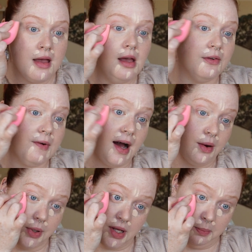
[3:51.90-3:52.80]
If I
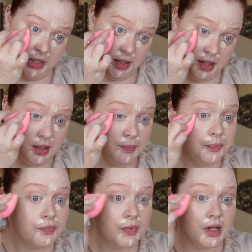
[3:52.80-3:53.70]
were competing
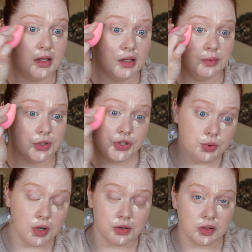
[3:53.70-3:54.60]
and there were
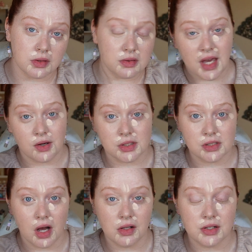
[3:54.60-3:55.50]

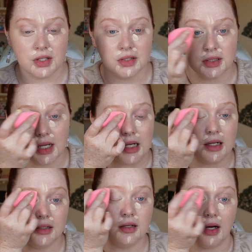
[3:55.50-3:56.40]
$200,000 on the
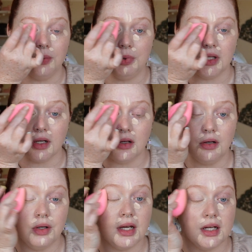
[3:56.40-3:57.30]
line, I would be like,
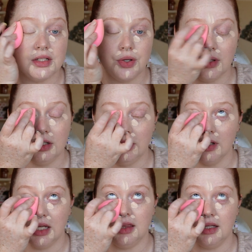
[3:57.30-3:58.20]
oh yeah, I totally don't
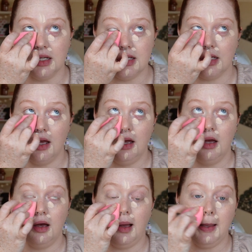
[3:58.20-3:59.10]
get this,
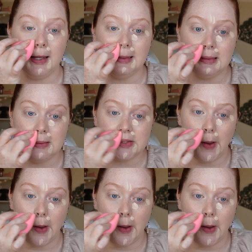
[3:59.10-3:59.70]
I ain't gonna do so